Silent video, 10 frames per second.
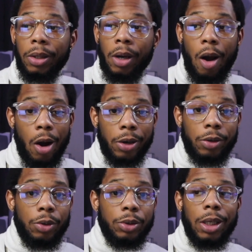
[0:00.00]

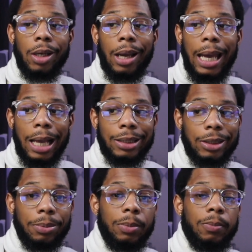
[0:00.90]
articles and the gossip,
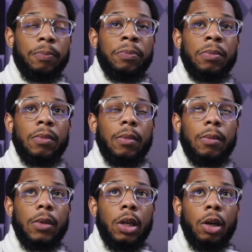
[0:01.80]

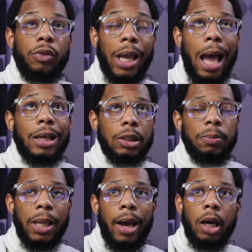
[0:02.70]
the gossip
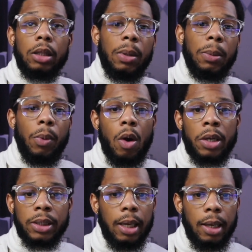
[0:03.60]
that other people are
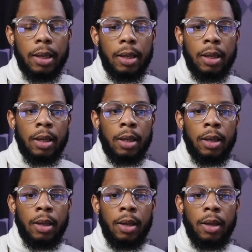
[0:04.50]
saying
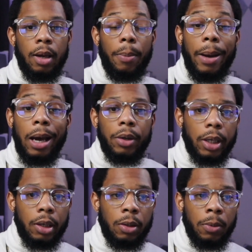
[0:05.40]
about
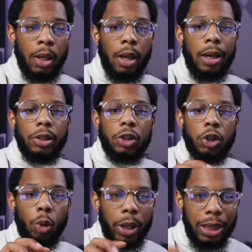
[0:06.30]
him, and
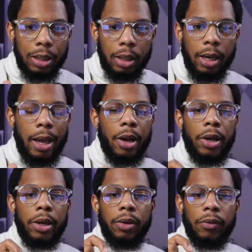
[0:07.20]
tweaking the
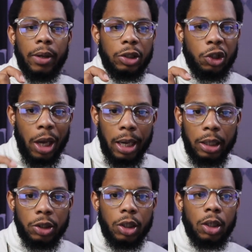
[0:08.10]
narrative and
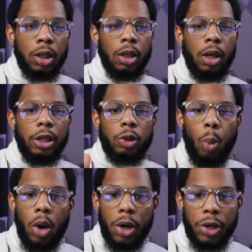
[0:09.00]
changing his
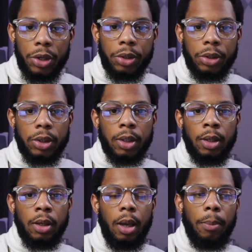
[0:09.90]
words
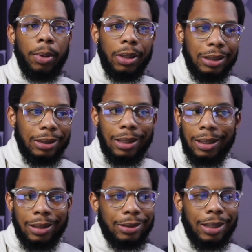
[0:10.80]
and putting
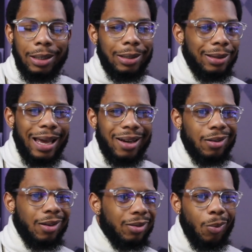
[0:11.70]
things in that
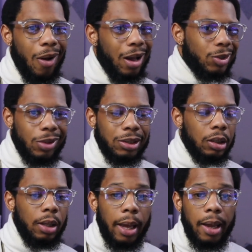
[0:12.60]
otherwise wasn't
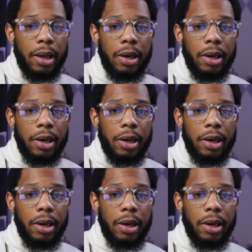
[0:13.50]
there.